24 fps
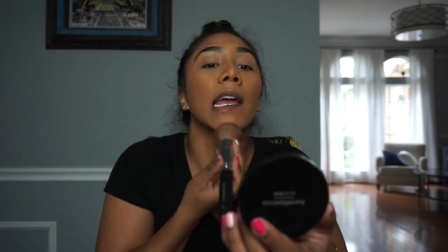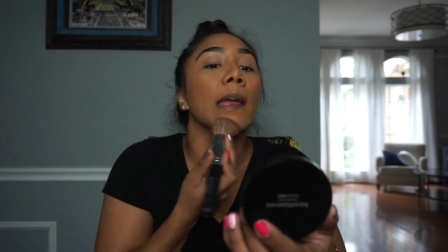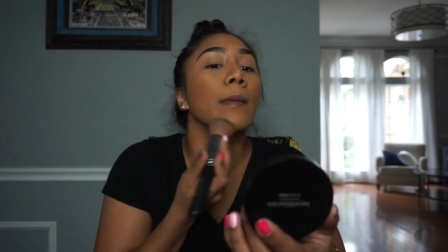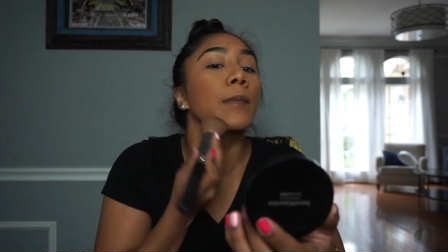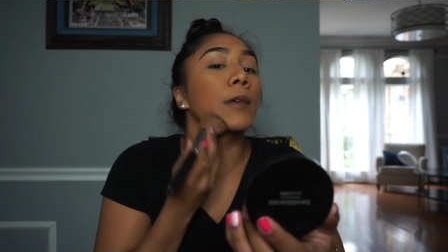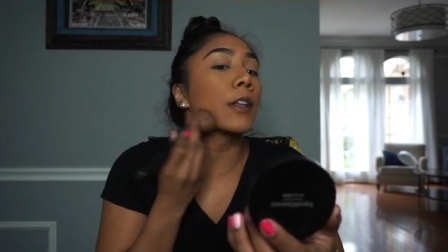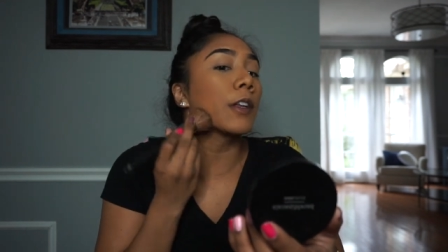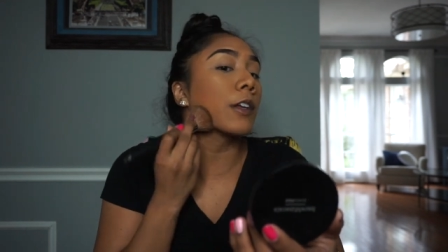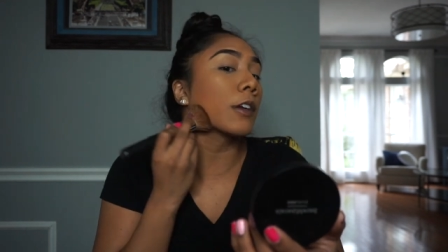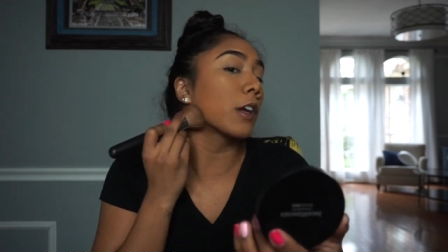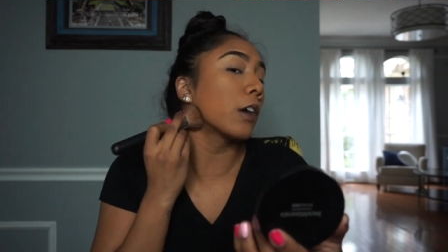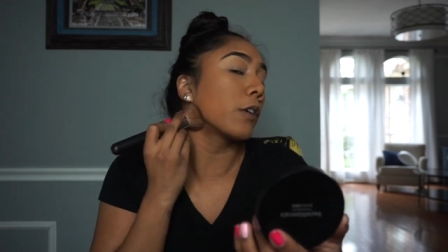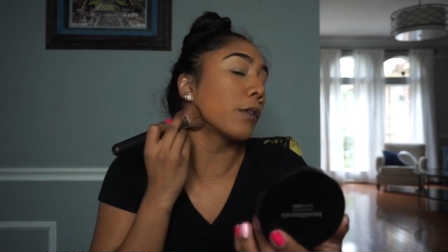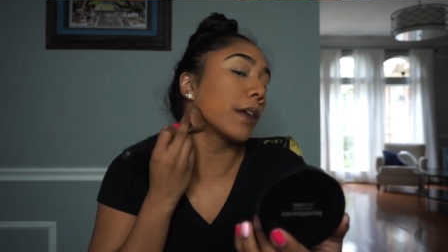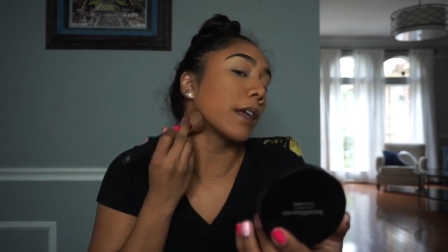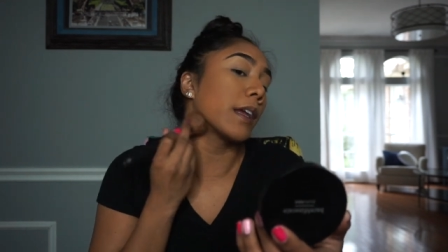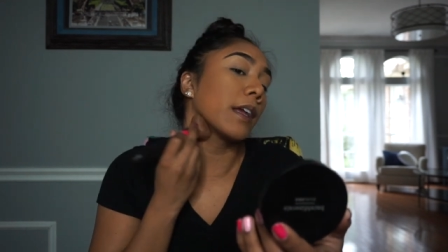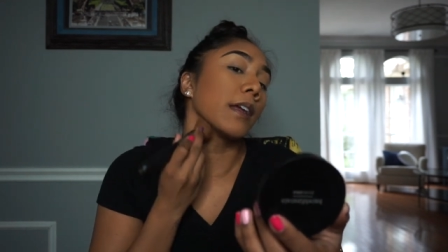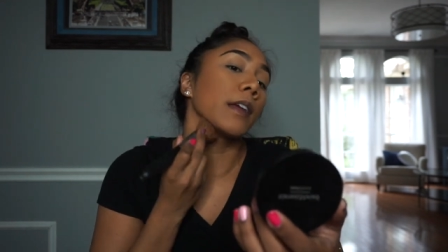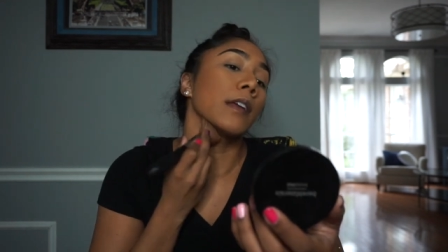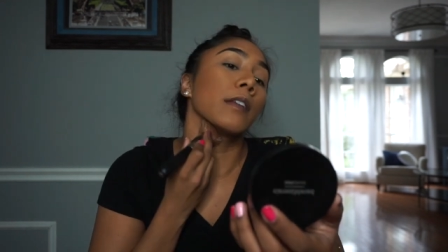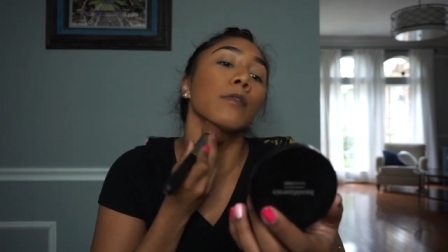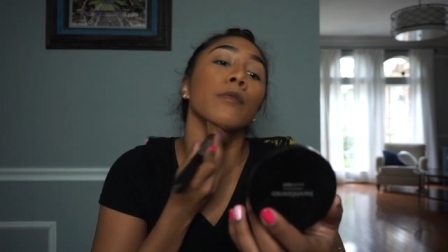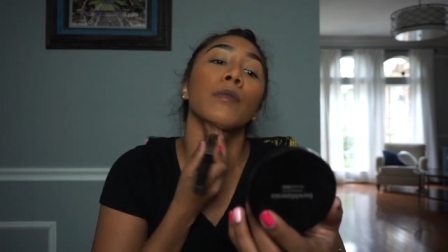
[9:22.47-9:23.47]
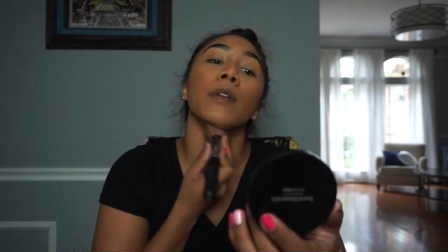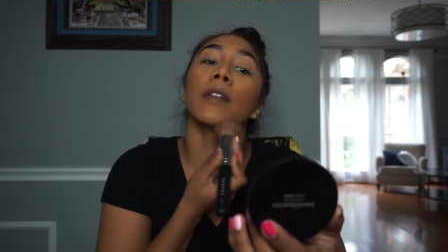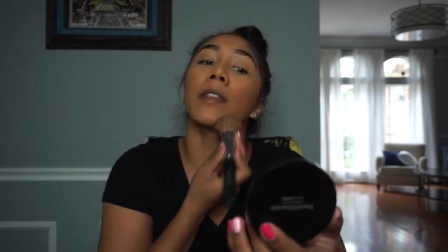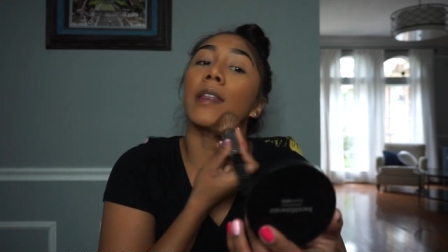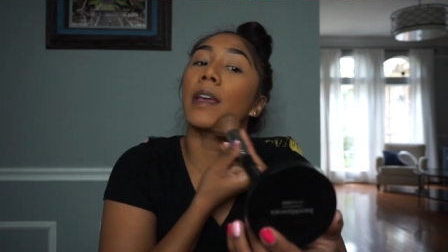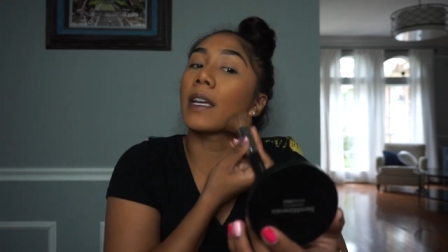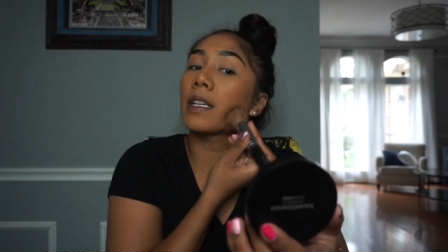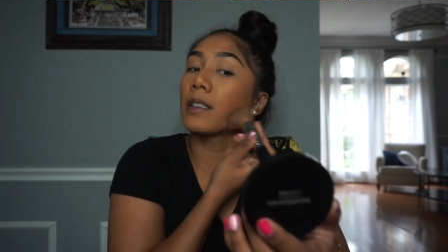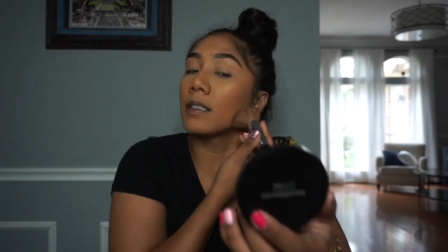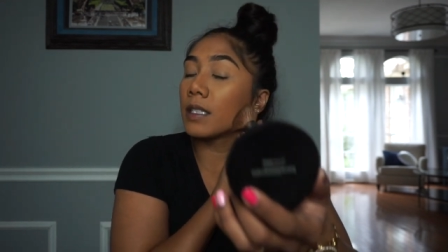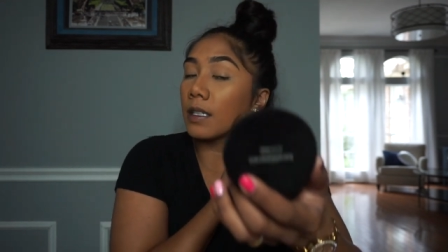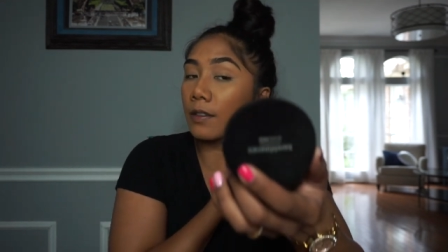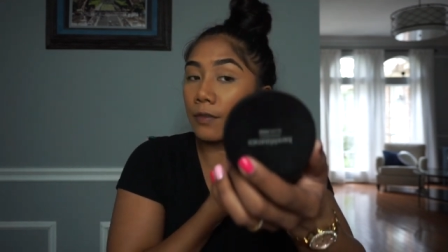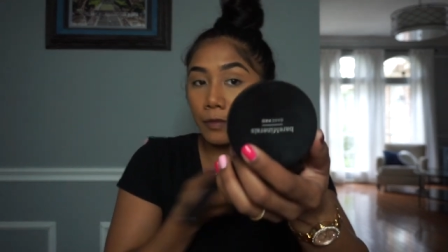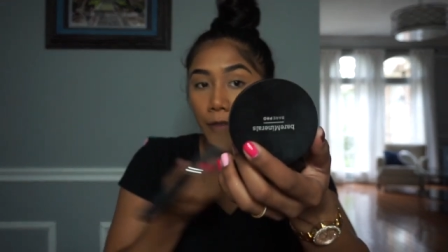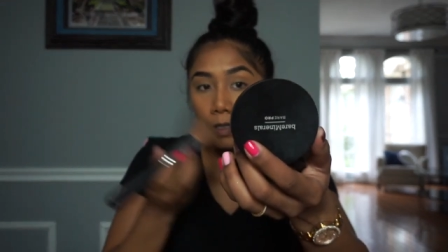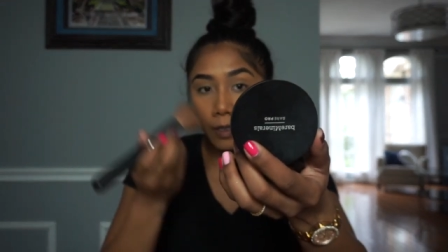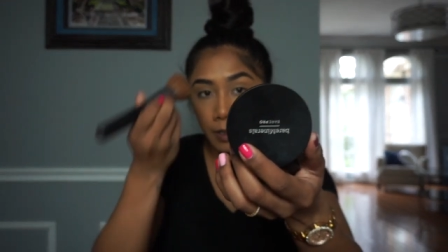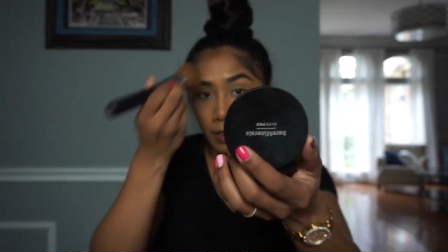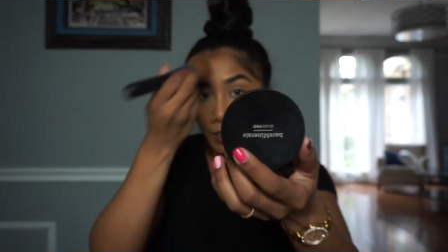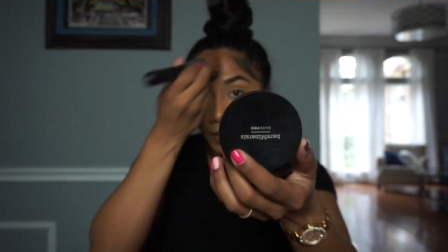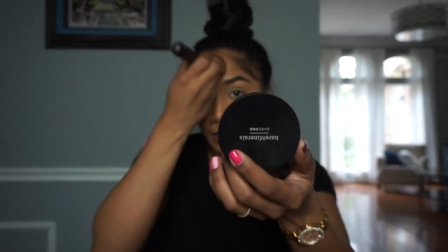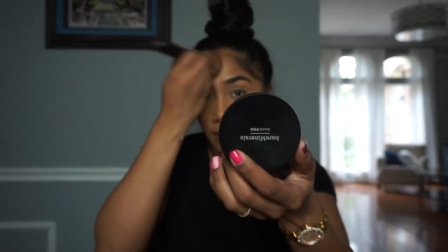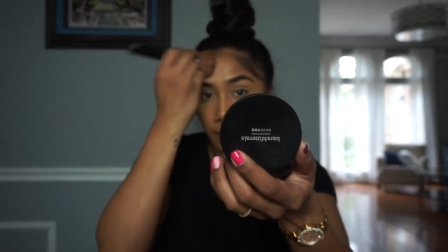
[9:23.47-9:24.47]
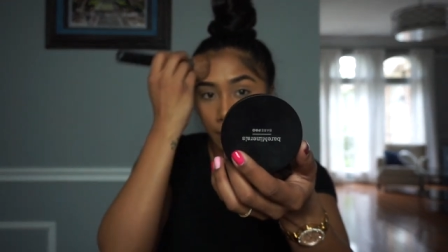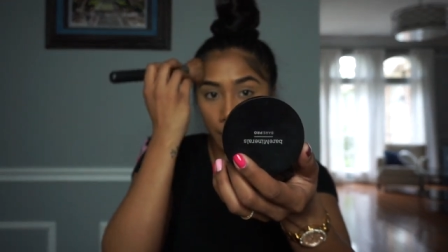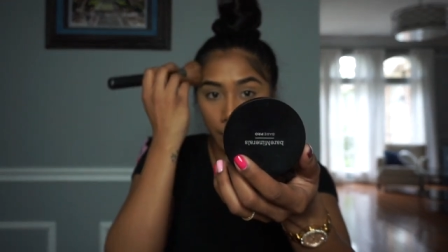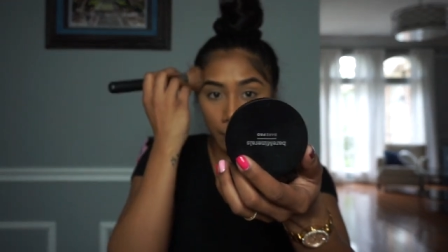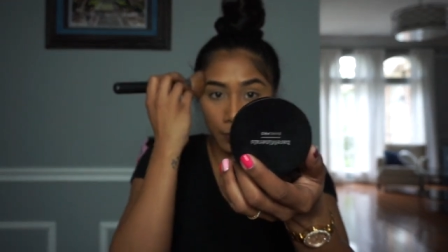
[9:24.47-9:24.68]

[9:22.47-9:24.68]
I'm gonna go in with a different